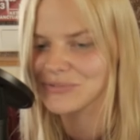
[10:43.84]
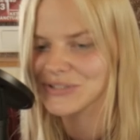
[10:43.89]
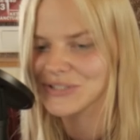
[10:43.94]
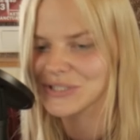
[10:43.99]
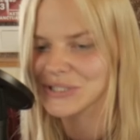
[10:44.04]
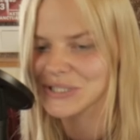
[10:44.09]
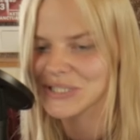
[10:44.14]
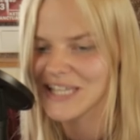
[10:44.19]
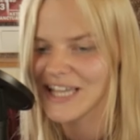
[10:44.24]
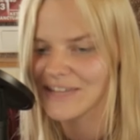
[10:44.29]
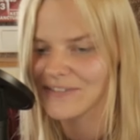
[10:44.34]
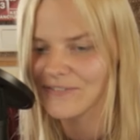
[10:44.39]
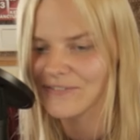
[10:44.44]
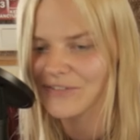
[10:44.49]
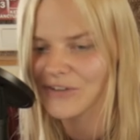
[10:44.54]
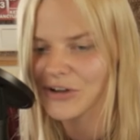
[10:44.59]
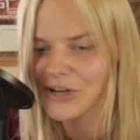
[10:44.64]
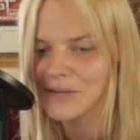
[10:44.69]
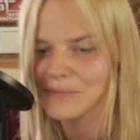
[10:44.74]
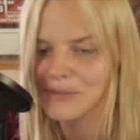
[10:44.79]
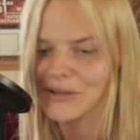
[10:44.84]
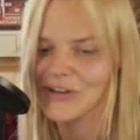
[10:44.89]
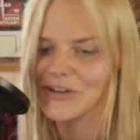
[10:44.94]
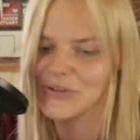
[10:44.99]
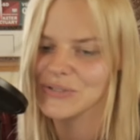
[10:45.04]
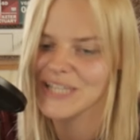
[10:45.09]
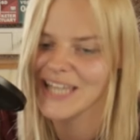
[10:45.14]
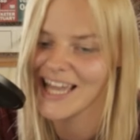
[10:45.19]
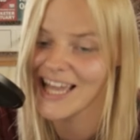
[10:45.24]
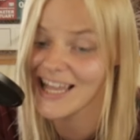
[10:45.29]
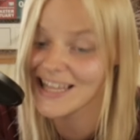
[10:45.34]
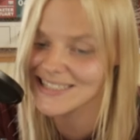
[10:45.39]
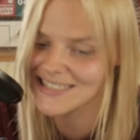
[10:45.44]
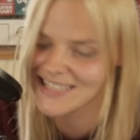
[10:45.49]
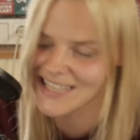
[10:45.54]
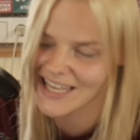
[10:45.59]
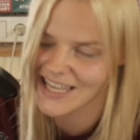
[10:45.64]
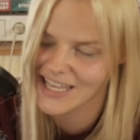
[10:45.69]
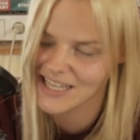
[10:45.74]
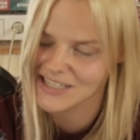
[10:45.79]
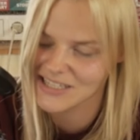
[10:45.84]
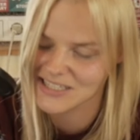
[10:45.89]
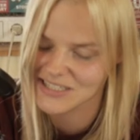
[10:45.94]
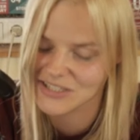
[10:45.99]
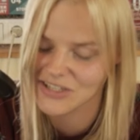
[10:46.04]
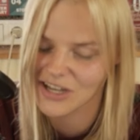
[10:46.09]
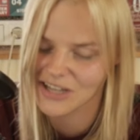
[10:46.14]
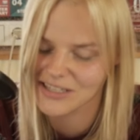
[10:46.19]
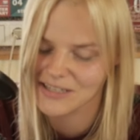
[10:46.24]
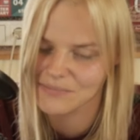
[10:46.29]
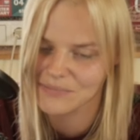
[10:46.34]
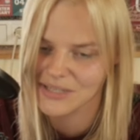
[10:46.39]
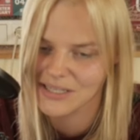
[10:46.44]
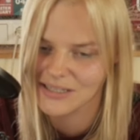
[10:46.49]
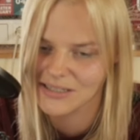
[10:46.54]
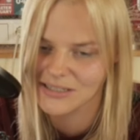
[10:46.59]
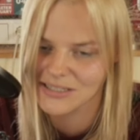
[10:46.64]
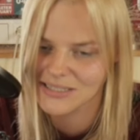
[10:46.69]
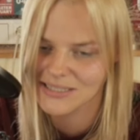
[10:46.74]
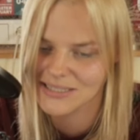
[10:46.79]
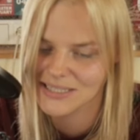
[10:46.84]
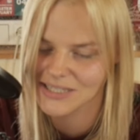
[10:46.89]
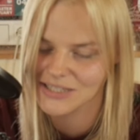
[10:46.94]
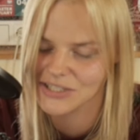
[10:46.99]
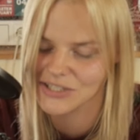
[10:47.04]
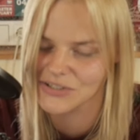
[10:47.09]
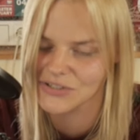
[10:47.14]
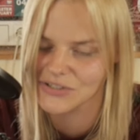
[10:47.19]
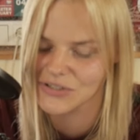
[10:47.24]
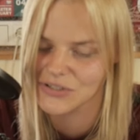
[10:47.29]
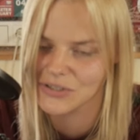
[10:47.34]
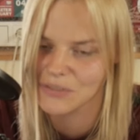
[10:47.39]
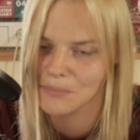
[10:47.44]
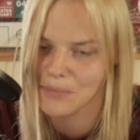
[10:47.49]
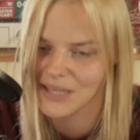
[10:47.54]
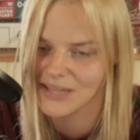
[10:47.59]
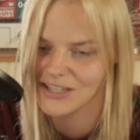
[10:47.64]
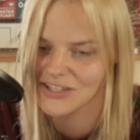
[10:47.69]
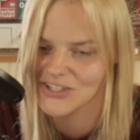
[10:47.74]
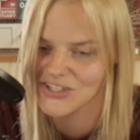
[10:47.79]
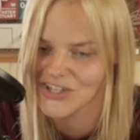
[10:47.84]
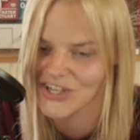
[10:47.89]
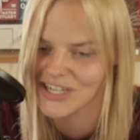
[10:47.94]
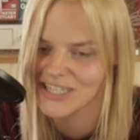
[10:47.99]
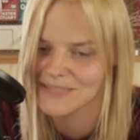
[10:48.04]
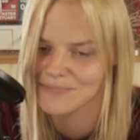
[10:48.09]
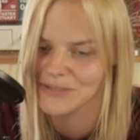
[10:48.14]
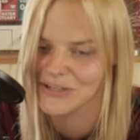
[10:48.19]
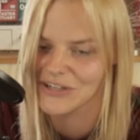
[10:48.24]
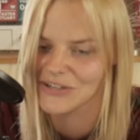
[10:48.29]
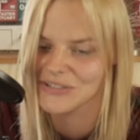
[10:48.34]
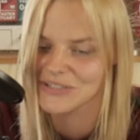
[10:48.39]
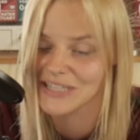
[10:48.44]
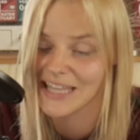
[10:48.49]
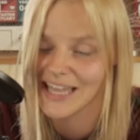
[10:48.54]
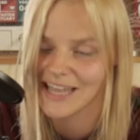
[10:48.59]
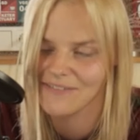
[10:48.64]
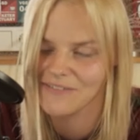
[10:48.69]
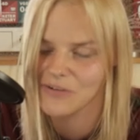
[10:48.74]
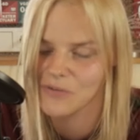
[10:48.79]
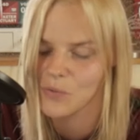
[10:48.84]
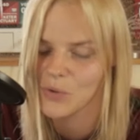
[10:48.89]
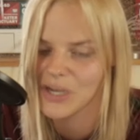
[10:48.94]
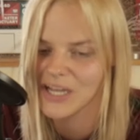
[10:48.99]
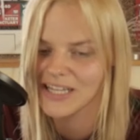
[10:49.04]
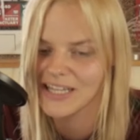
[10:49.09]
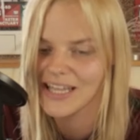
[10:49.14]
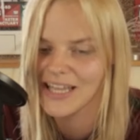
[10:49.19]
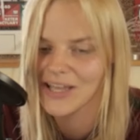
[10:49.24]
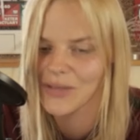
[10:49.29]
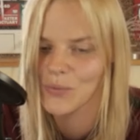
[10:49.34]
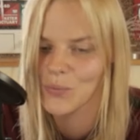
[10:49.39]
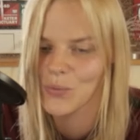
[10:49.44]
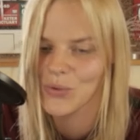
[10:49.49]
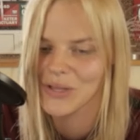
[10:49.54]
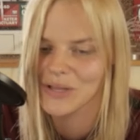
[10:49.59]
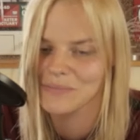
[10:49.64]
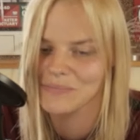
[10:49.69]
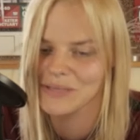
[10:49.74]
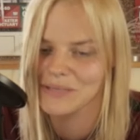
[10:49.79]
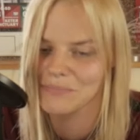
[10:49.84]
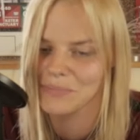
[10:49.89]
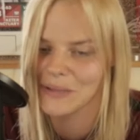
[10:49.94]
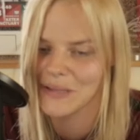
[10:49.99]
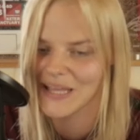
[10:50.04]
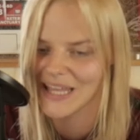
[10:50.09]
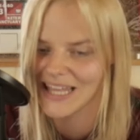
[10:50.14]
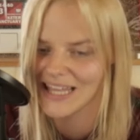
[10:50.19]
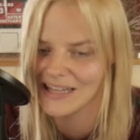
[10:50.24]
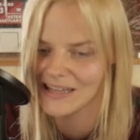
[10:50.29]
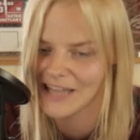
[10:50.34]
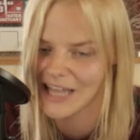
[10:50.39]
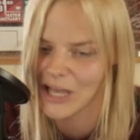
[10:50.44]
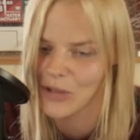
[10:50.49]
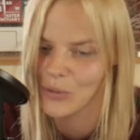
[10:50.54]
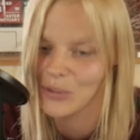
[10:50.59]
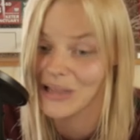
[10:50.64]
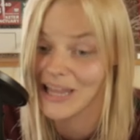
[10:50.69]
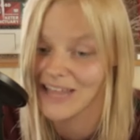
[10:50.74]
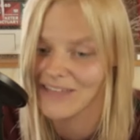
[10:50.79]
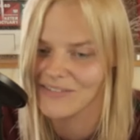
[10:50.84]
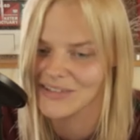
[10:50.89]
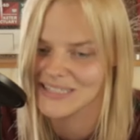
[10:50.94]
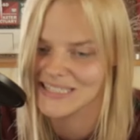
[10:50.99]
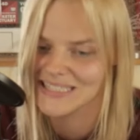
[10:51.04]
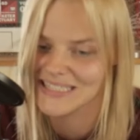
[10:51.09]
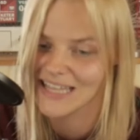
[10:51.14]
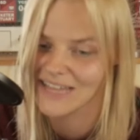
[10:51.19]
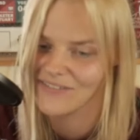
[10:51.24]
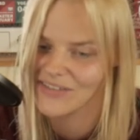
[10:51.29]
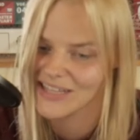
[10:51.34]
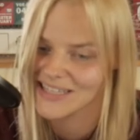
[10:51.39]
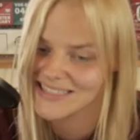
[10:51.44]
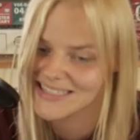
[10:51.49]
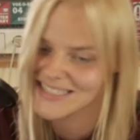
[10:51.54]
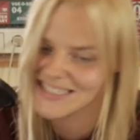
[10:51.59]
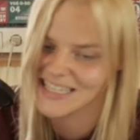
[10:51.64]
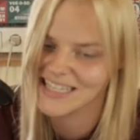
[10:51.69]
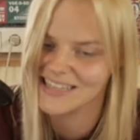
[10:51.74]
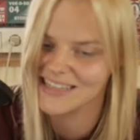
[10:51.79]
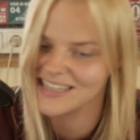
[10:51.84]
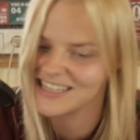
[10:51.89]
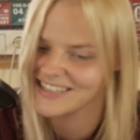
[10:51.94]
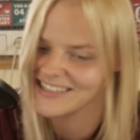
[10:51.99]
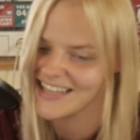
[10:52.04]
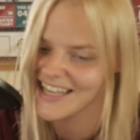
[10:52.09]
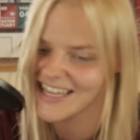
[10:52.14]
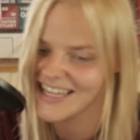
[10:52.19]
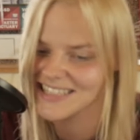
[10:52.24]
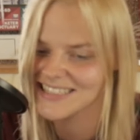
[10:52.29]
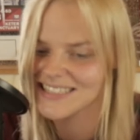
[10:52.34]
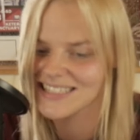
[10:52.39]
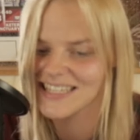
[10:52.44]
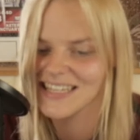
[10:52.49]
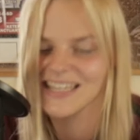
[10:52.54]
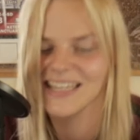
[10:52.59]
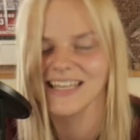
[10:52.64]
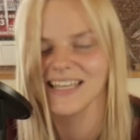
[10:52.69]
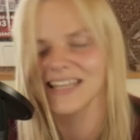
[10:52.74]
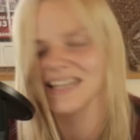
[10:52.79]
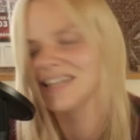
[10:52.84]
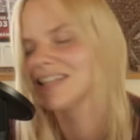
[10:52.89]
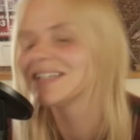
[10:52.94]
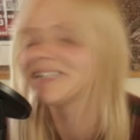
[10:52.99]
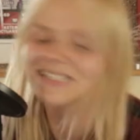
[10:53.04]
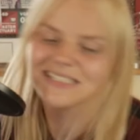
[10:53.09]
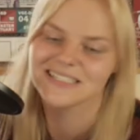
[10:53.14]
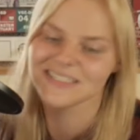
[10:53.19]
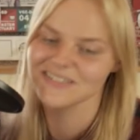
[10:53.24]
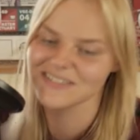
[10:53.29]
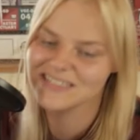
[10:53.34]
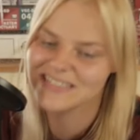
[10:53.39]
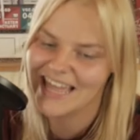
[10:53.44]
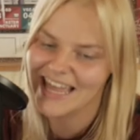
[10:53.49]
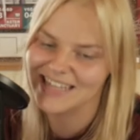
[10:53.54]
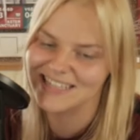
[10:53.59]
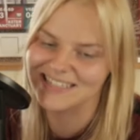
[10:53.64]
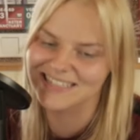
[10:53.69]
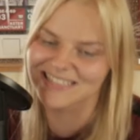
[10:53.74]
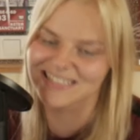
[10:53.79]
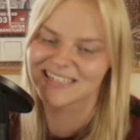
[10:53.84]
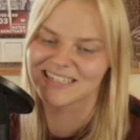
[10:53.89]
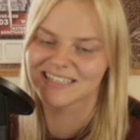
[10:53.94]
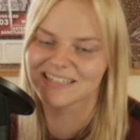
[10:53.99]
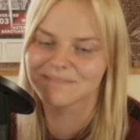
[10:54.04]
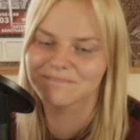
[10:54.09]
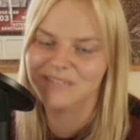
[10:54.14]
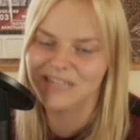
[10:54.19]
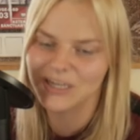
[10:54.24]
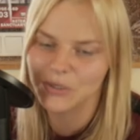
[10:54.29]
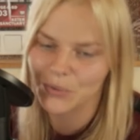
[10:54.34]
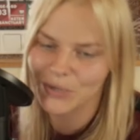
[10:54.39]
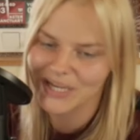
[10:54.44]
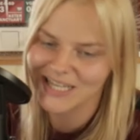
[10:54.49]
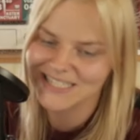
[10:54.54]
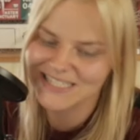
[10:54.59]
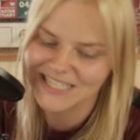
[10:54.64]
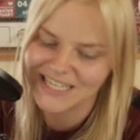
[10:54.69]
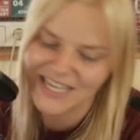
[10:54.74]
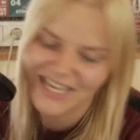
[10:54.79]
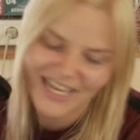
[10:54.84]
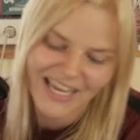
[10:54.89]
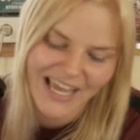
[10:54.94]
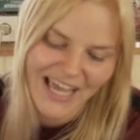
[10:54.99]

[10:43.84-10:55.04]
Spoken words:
booster set 4, because Hell's Gate is gonna be such a good meta choice, because everyone will be playing now level 7s in their decks. So that is gonna be crazy.